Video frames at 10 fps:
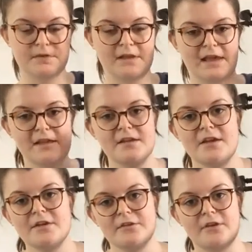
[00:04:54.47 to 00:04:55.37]
Okay,
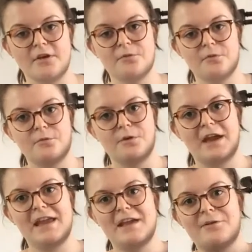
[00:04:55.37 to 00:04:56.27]
so
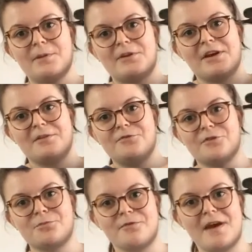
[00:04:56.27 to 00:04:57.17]
here we're kind of
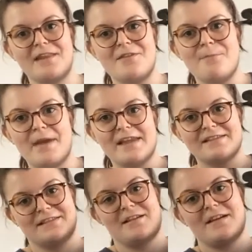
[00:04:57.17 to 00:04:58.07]
just providing the
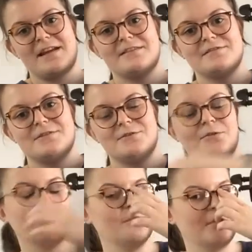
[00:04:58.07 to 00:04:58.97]
bass line
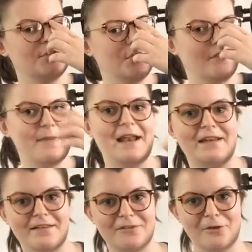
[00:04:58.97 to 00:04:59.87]
to the
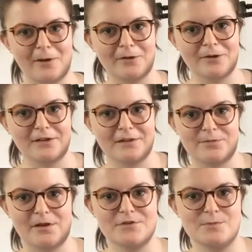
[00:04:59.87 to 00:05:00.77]
melody that's going on in
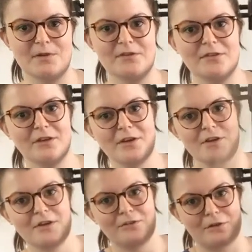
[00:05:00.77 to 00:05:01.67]
different instruments.
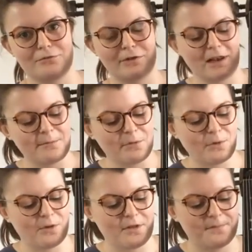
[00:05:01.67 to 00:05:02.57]
So it's really
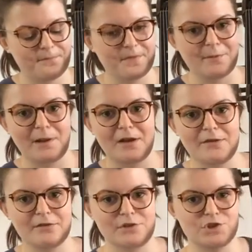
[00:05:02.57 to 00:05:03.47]
important that we're
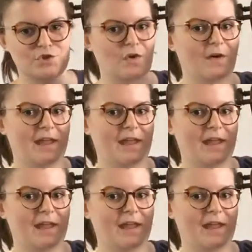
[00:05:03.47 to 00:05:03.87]
nice and strong